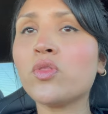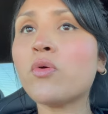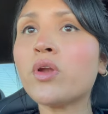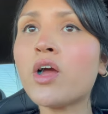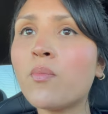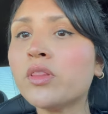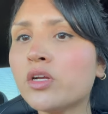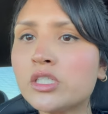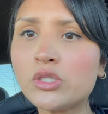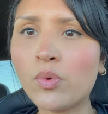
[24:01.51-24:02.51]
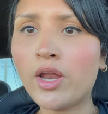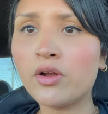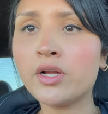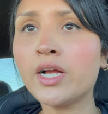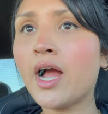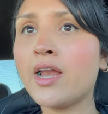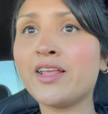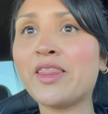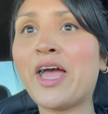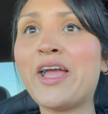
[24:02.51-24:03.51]
they would come with their sweater and kind
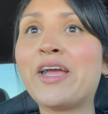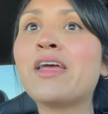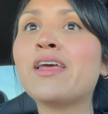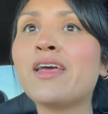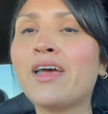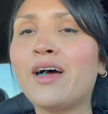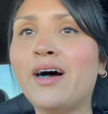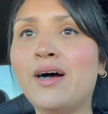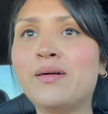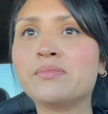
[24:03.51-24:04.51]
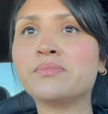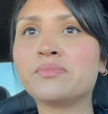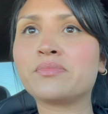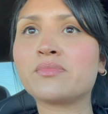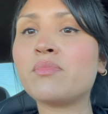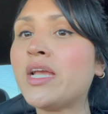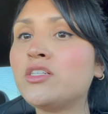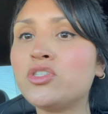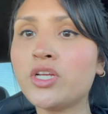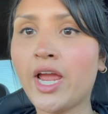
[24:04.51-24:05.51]
of like um, make
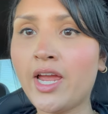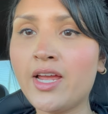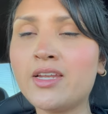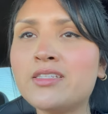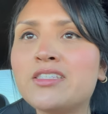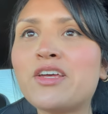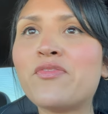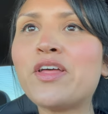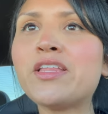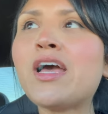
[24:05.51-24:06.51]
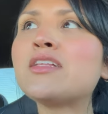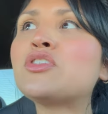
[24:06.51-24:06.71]
shade and stuff like that.